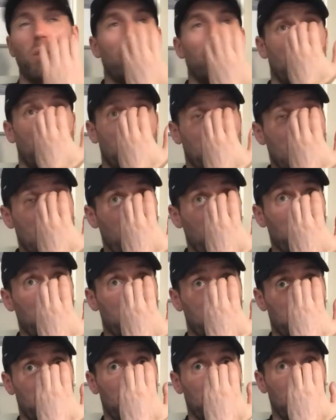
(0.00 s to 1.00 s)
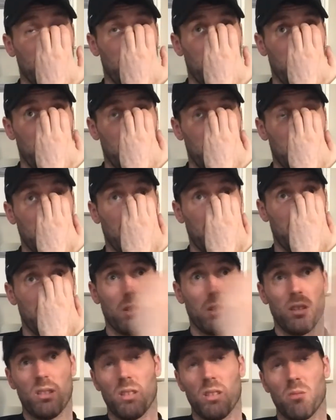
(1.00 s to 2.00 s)
But it was
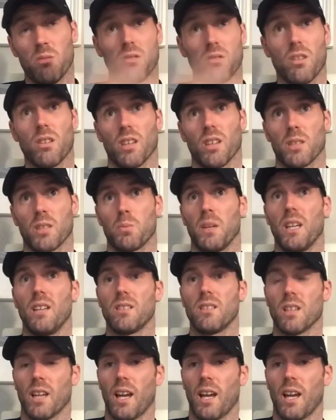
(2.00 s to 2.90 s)
good. It was a good experience.